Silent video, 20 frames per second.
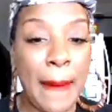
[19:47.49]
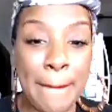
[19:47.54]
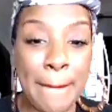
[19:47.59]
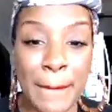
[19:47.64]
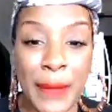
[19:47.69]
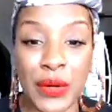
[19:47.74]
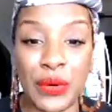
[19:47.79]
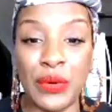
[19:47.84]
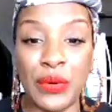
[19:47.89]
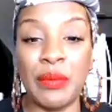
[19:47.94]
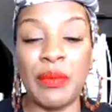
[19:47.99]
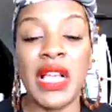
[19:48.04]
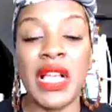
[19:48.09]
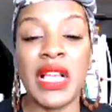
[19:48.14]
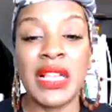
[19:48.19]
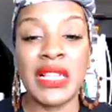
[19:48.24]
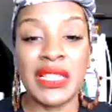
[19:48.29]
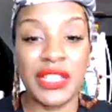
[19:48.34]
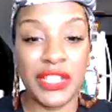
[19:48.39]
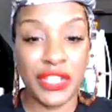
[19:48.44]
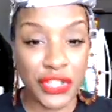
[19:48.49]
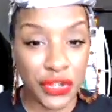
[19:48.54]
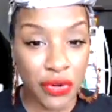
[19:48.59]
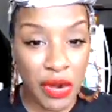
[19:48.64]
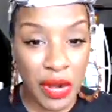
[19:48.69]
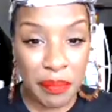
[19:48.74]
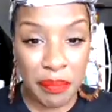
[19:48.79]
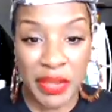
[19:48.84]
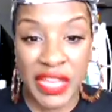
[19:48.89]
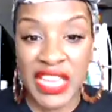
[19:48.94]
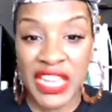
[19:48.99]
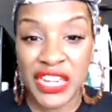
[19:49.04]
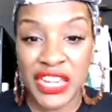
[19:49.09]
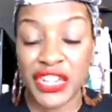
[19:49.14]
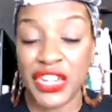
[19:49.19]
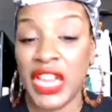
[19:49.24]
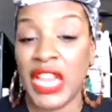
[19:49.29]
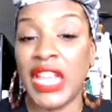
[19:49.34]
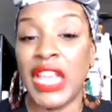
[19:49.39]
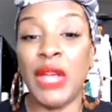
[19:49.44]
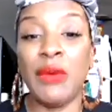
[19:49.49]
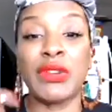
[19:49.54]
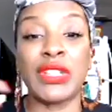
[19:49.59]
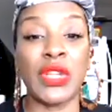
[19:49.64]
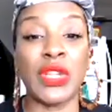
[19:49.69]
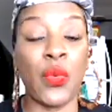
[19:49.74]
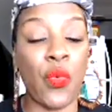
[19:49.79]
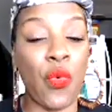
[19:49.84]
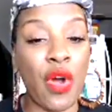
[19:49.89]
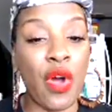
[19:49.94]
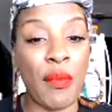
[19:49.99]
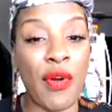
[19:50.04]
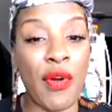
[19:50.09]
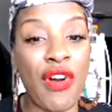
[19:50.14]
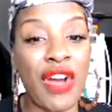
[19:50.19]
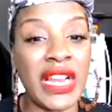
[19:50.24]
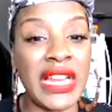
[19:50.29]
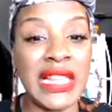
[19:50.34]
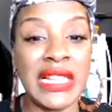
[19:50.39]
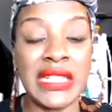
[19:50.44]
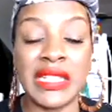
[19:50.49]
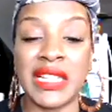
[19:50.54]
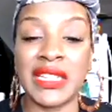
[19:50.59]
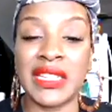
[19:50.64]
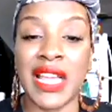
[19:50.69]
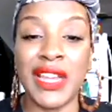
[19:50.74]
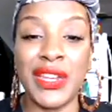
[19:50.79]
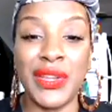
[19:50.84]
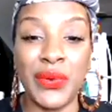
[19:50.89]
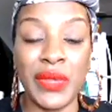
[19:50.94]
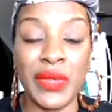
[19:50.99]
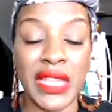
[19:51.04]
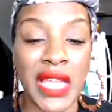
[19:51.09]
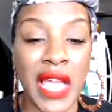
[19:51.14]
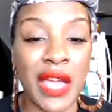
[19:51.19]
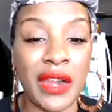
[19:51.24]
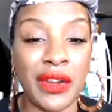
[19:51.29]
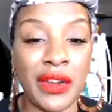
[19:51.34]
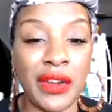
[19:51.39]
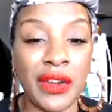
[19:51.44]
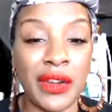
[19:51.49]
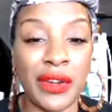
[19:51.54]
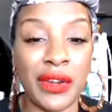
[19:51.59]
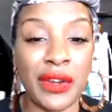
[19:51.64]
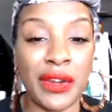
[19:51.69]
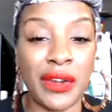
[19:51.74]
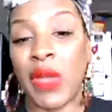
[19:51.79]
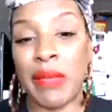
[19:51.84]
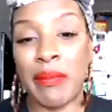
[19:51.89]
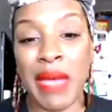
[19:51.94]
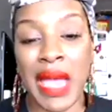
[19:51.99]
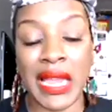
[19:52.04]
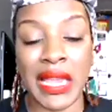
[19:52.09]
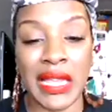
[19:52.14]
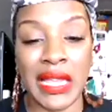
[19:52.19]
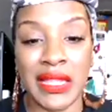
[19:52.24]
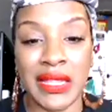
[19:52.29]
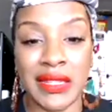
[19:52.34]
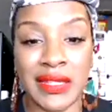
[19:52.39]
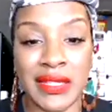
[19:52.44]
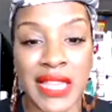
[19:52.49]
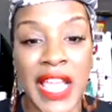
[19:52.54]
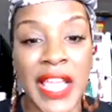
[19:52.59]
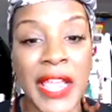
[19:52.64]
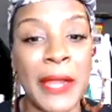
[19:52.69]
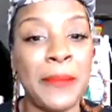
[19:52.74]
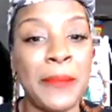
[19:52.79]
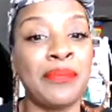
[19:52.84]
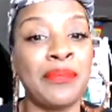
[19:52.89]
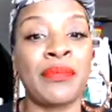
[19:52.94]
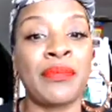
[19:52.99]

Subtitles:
Boom, short pitch. It was a warm audience because I knew the editor from way back in the day.